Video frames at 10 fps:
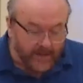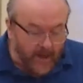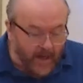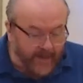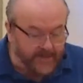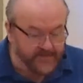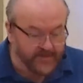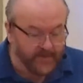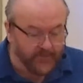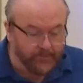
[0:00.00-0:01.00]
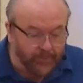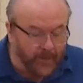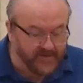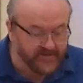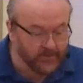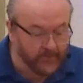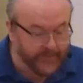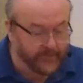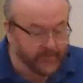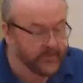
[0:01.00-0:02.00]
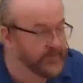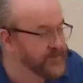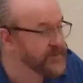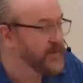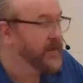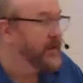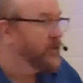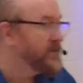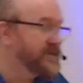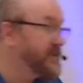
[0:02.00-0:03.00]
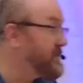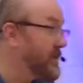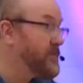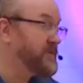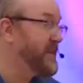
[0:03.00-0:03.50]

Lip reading: kinds of impossible miracles, which is as close as